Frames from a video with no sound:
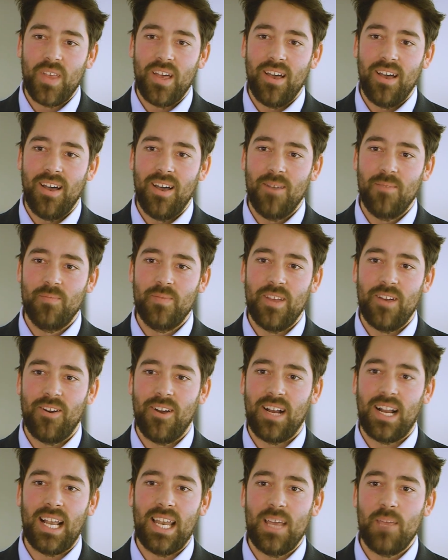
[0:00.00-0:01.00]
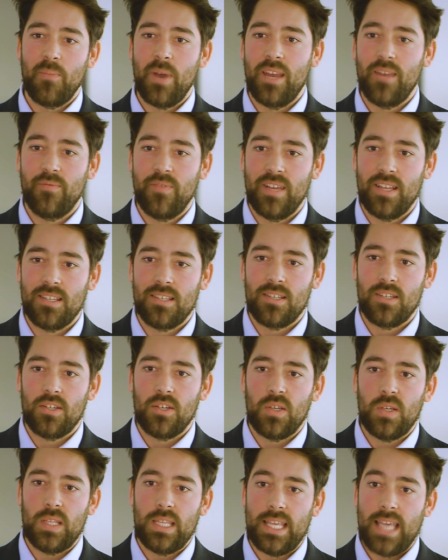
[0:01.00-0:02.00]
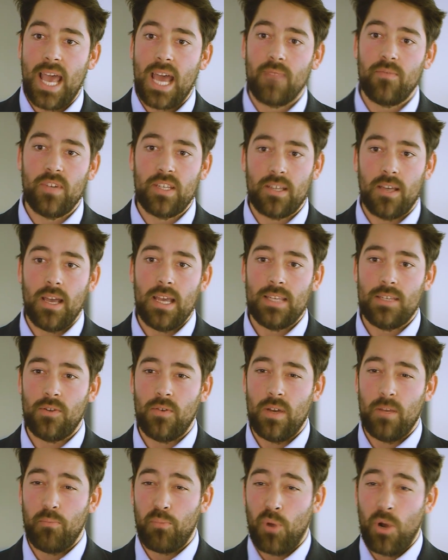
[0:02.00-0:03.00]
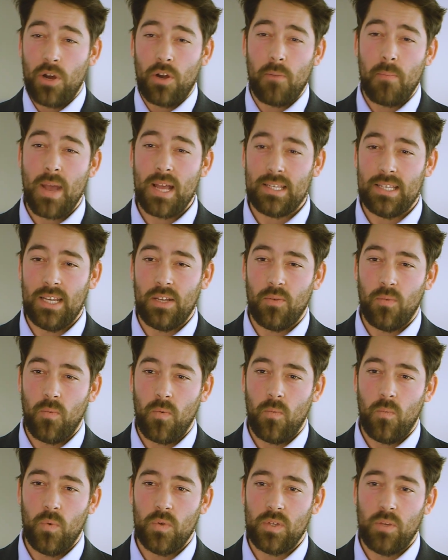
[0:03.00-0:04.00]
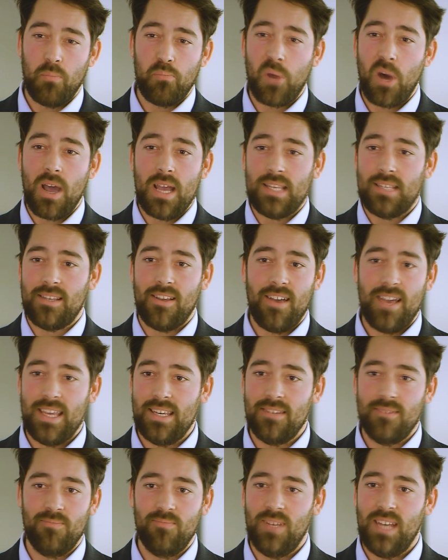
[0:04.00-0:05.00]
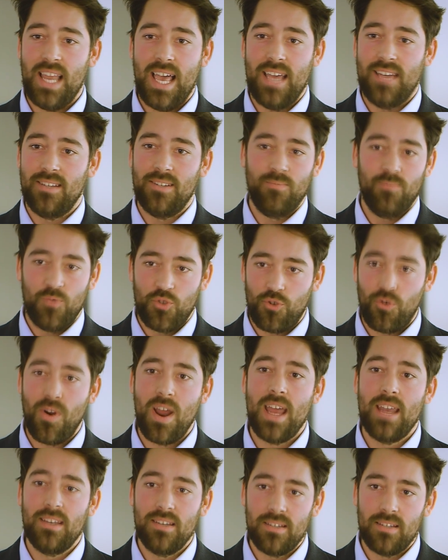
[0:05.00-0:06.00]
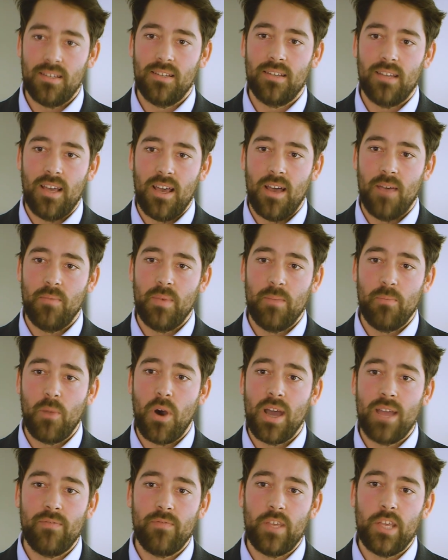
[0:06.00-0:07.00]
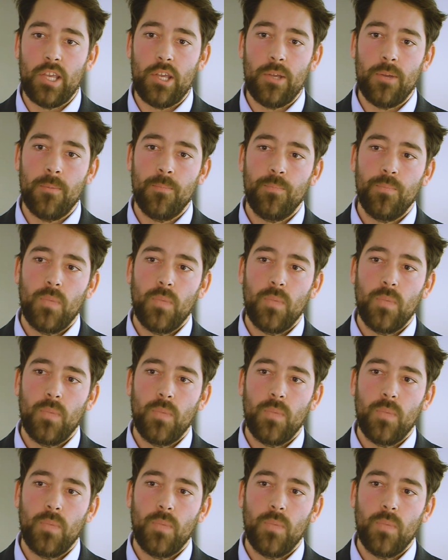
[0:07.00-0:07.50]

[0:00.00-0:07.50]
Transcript: Um, there are clear benefits to the advertiser, and programmatic was a buy-side led trend um, in my view.